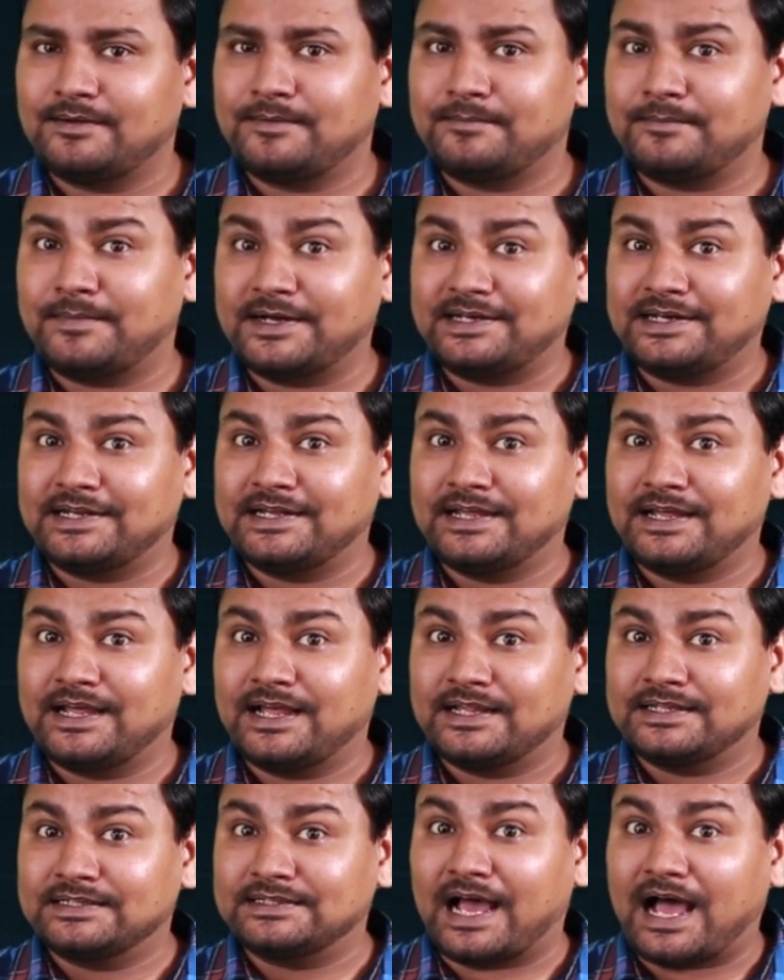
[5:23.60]
But
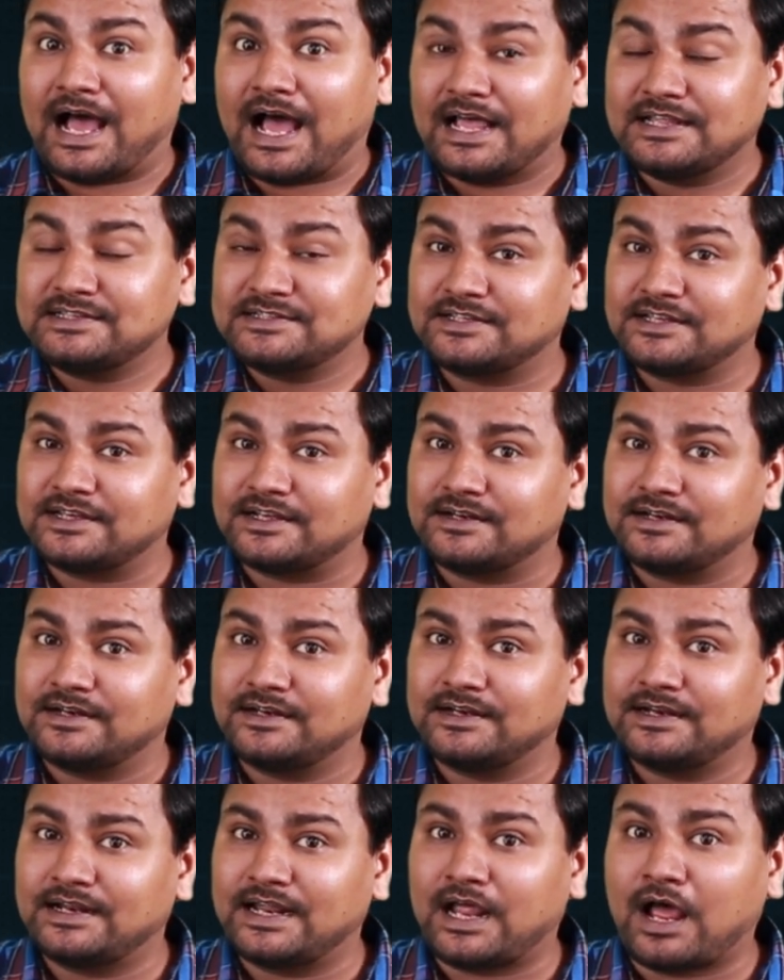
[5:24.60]
the answer,
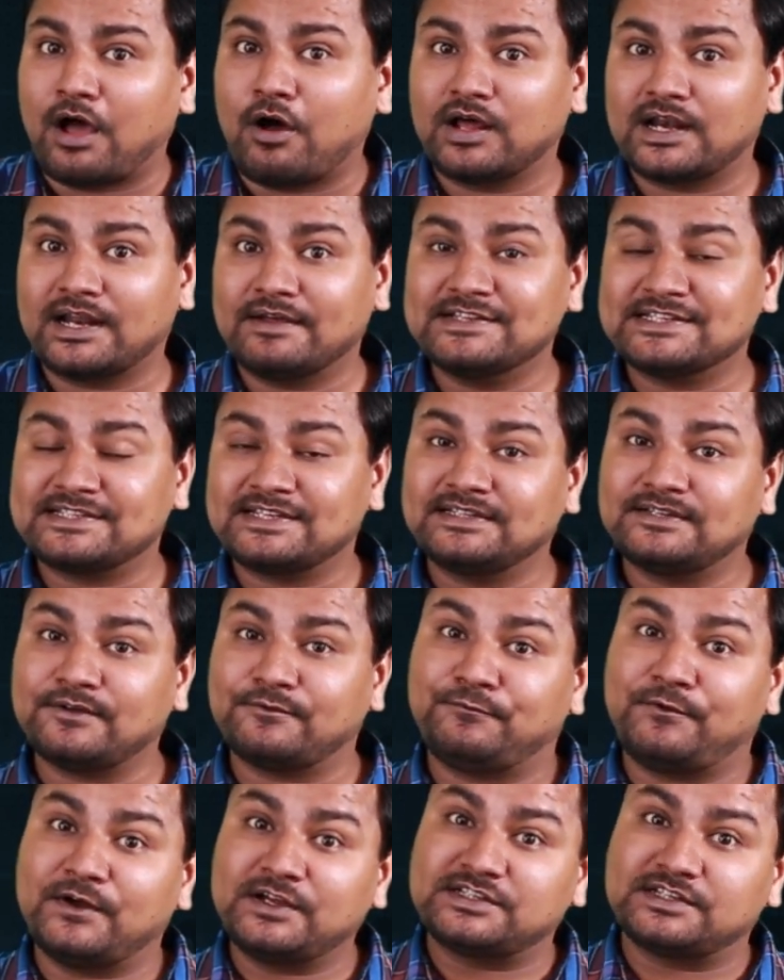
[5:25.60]
or I will say the
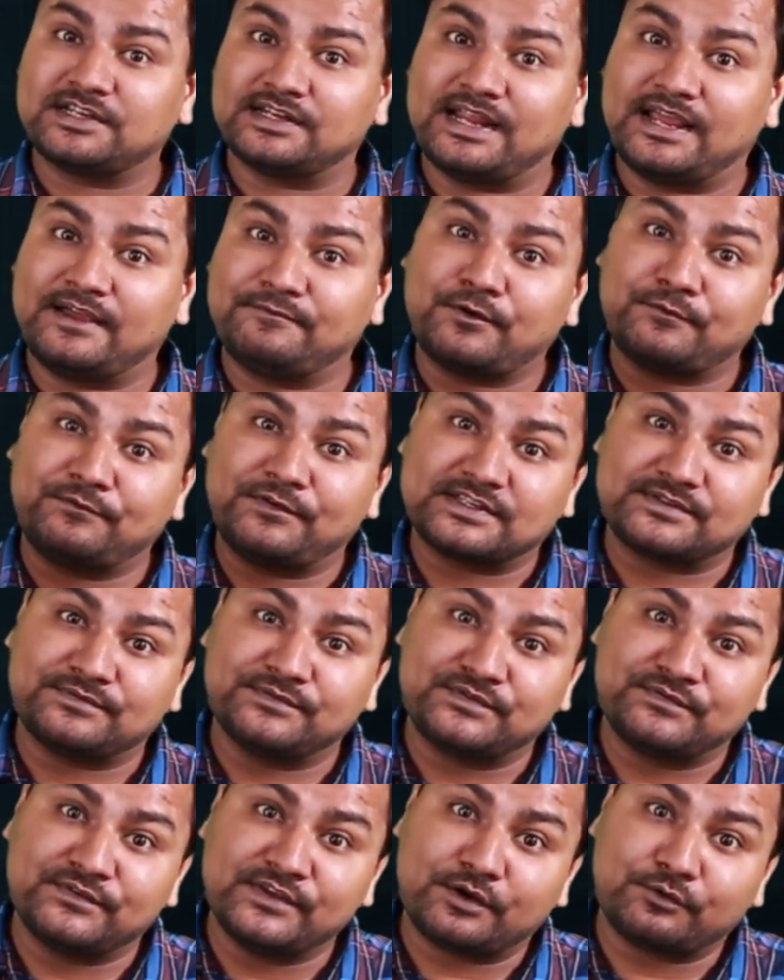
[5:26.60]
function f of x
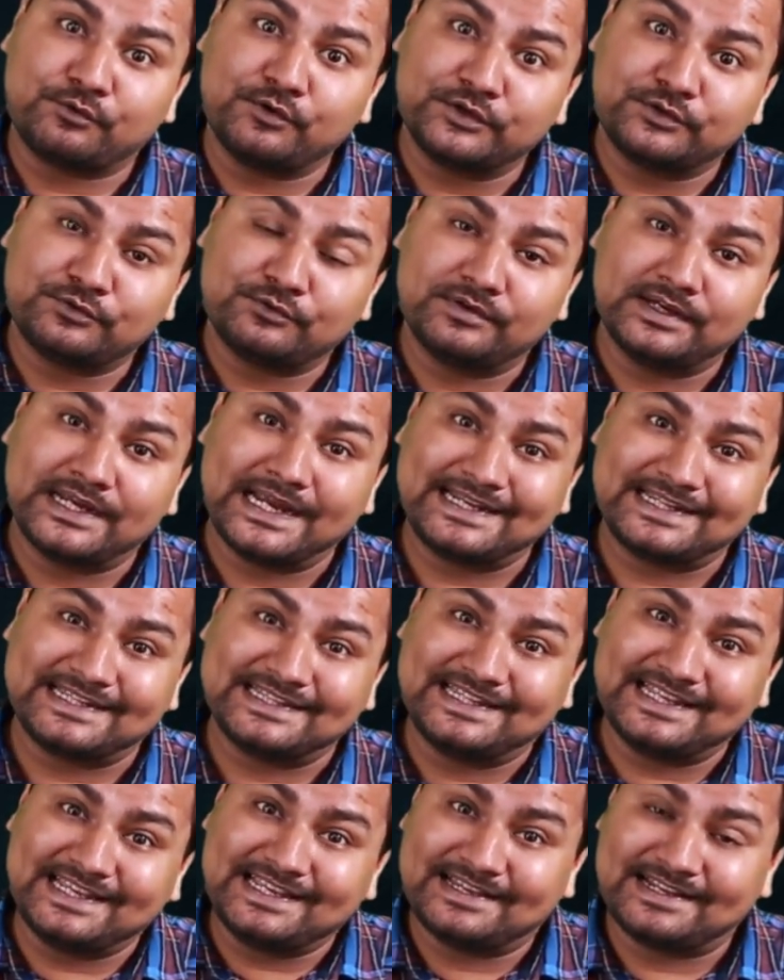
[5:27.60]
which we are going to get
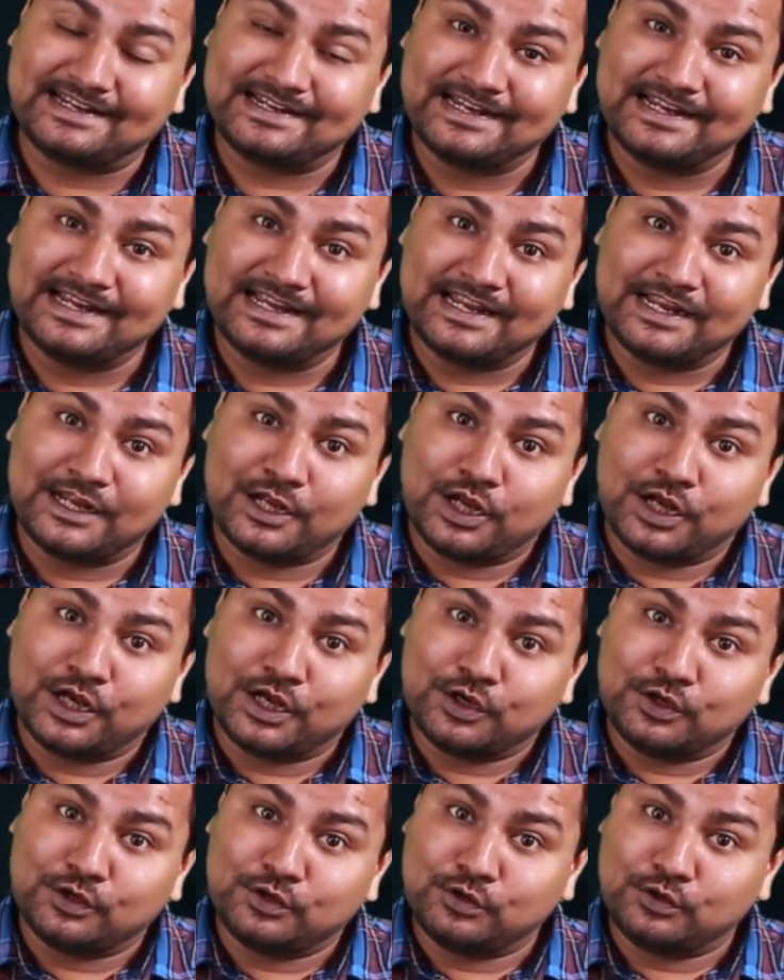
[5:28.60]
there,
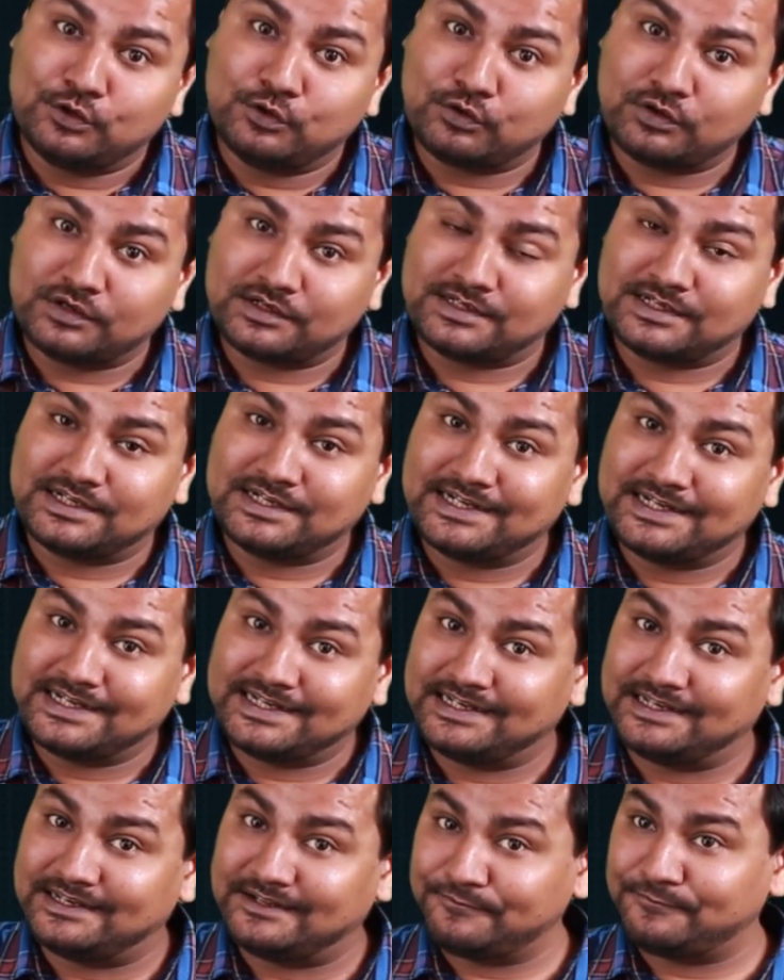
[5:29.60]
looks
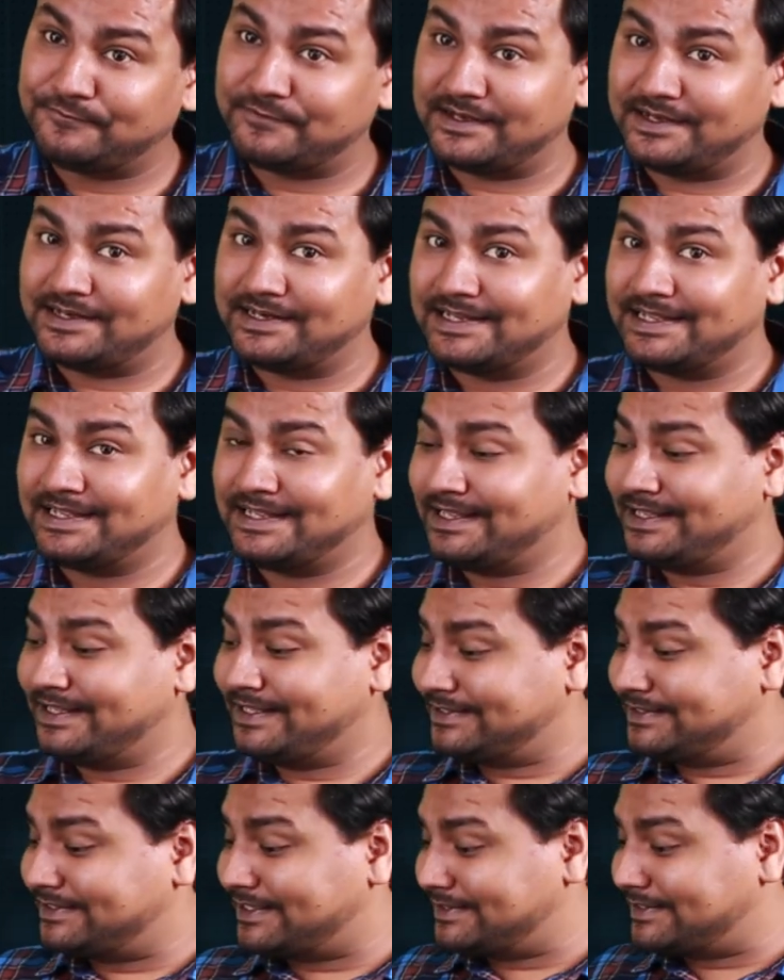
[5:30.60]
different
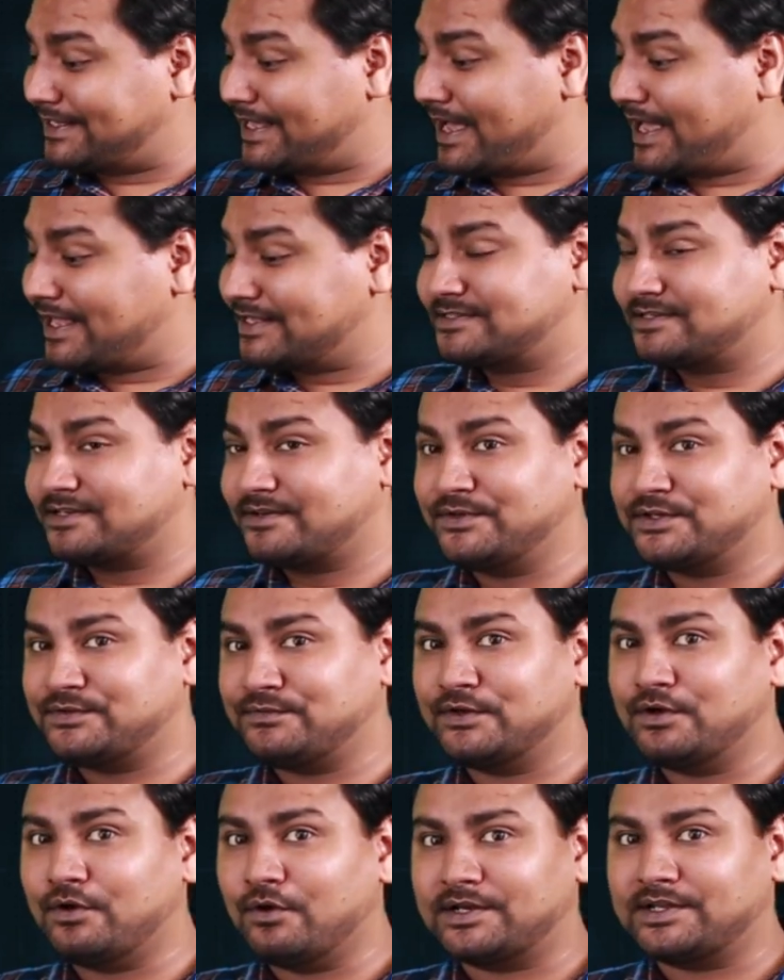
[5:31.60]
than the answer which
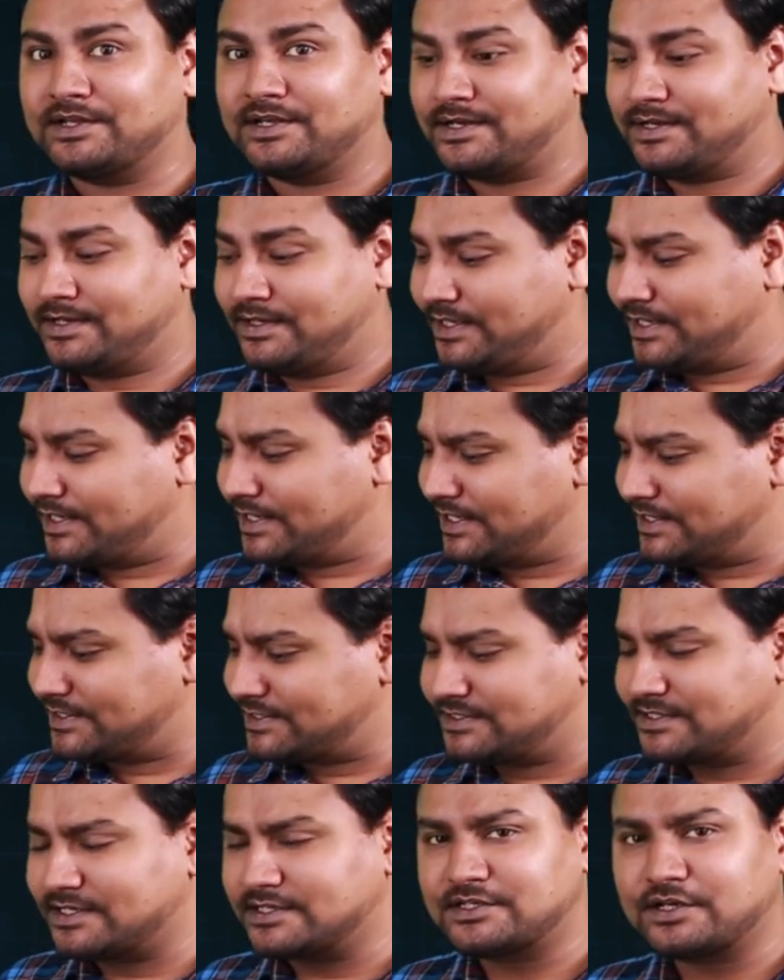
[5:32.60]
we got here. Here
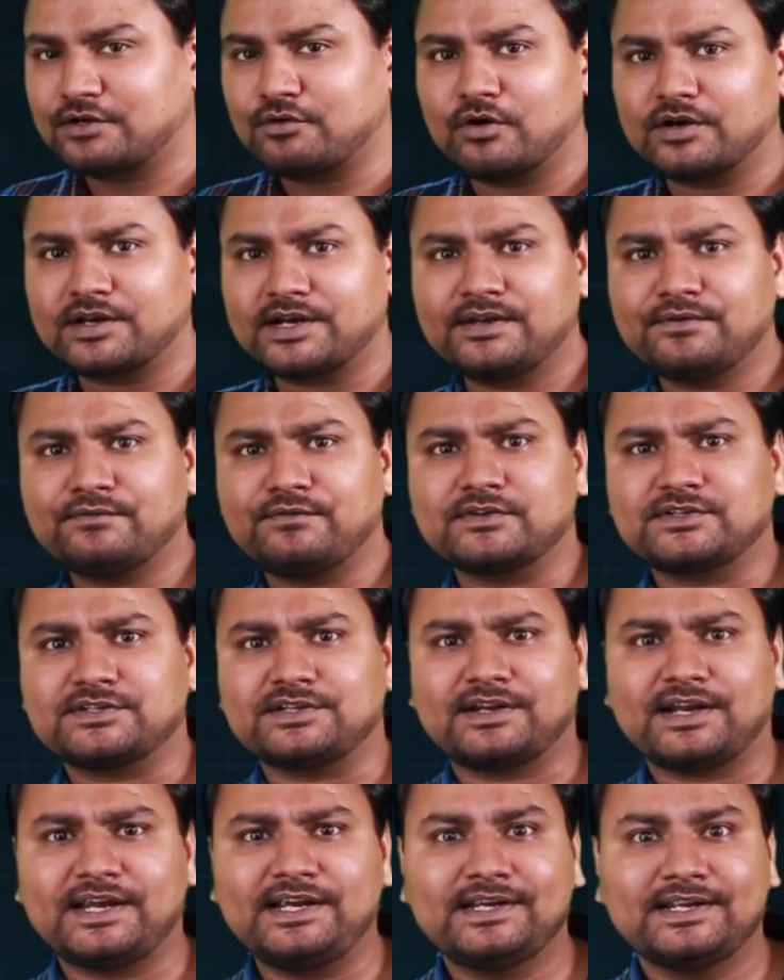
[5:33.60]
it's just a quadratic function,
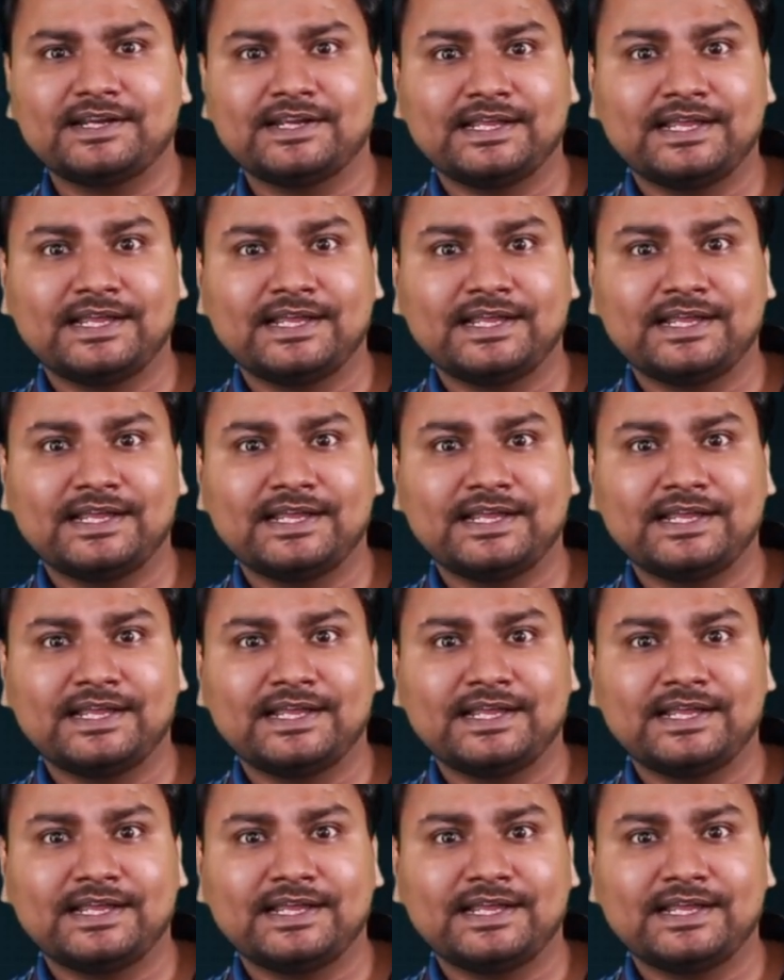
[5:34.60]
right?